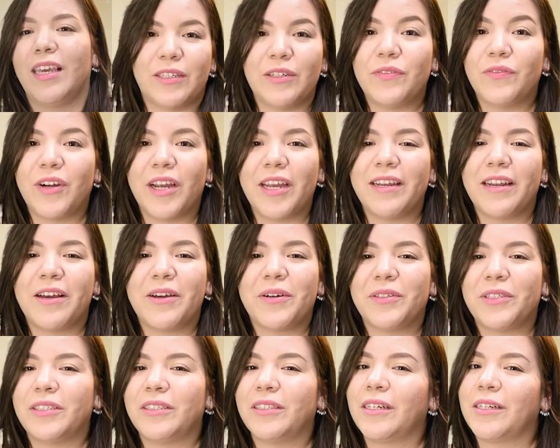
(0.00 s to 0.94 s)
If right now
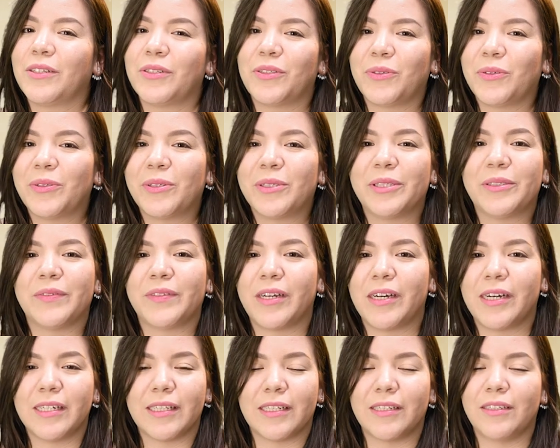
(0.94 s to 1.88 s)
you're not sure if
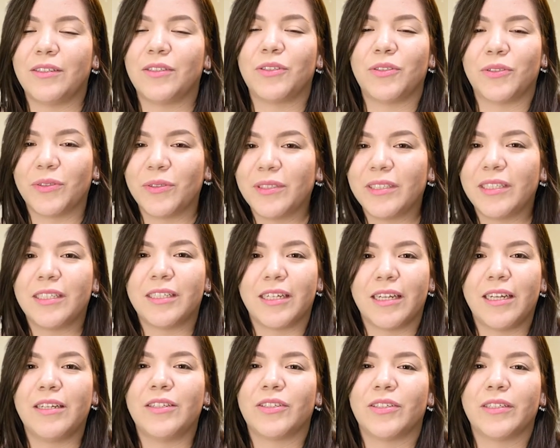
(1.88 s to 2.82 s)
God's gonna truly
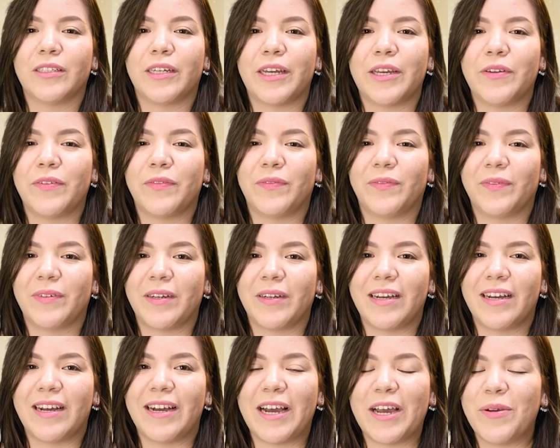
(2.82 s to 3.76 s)
change your life,
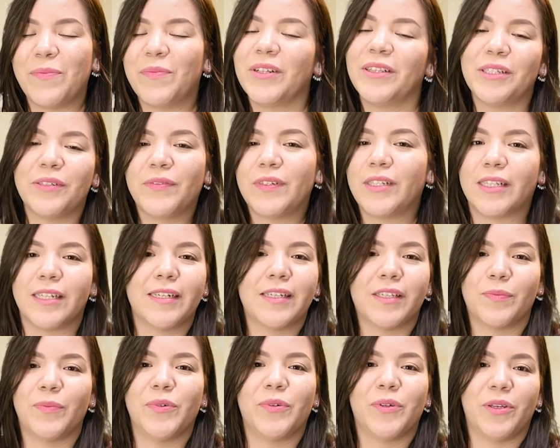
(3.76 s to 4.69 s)
I am a living
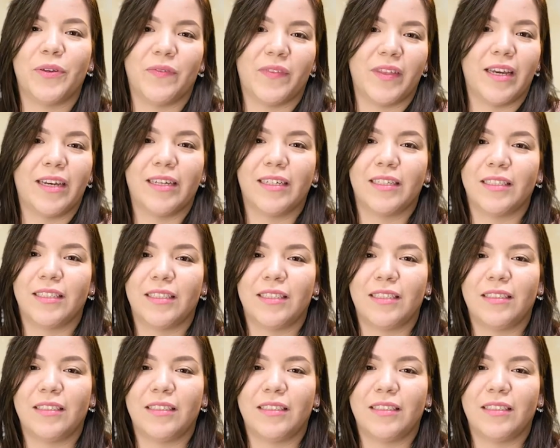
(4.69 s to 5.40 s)
testimony of that.